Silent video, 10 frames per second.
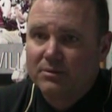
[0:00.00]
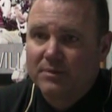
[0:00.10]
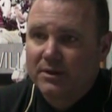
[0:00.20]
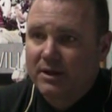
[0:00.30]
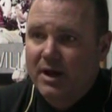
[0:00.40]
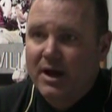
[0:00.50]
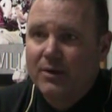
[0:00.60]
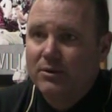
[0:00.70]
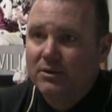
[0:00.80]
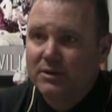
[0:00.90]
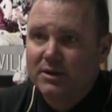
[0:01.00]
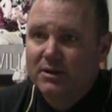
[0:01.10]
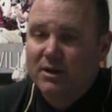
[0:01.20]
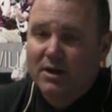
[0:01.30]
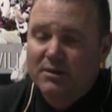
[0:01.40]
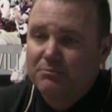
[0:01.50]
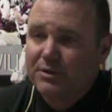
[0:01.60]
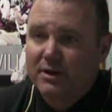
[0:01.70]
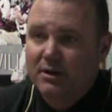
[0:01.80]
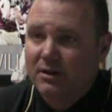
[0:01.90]
The Iowa League, I compare
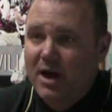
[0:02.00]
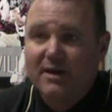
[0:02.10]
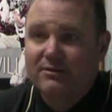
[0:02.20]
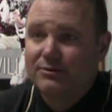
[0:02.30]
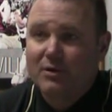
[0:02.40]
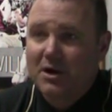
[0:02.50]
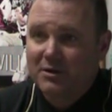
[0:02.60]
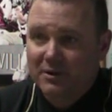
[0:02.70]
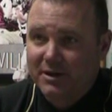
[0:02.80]
a lot to our league.